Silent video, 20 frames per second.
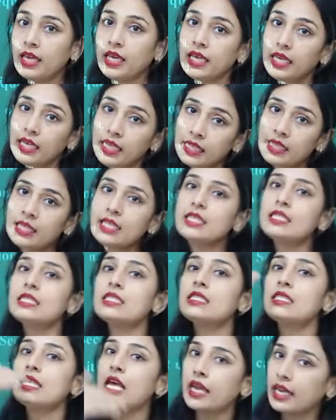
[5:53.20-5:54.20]
In this
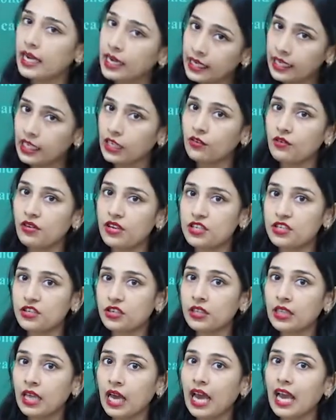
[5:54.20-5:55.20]
second
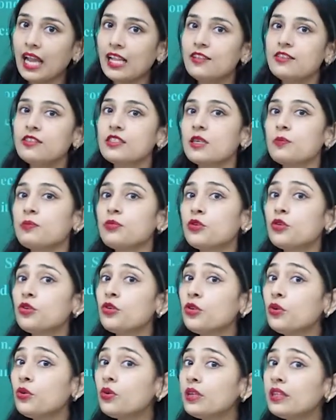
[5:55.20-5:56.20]
equation, I will
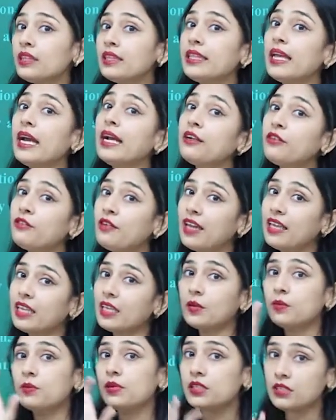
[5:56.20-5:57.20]
substitute that
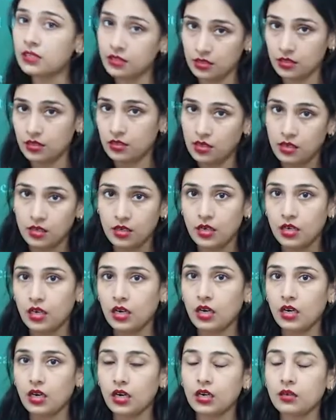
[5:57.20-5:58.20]
variable's
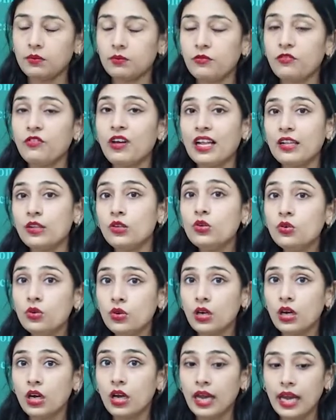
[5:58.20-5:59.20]
value,
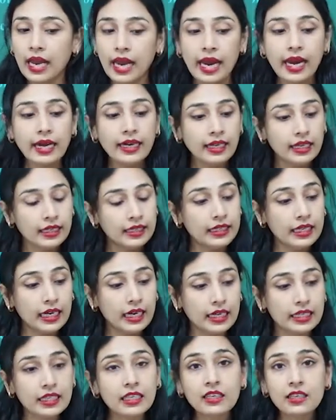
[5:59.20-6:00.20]
and the
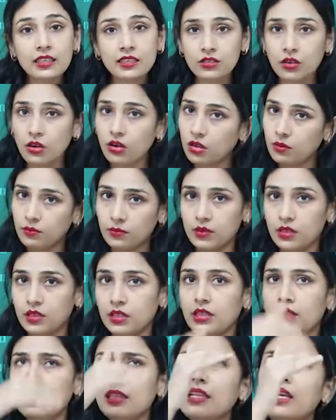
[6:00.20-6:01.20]
other is,
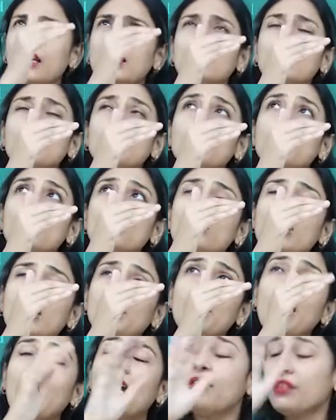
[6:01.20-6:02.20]
let's suppose I am
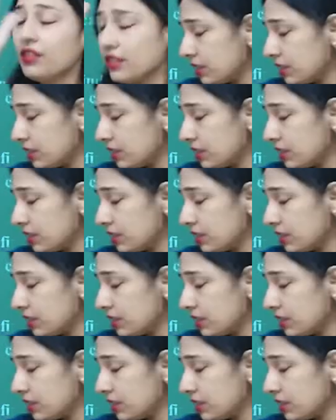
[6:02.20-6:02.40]
having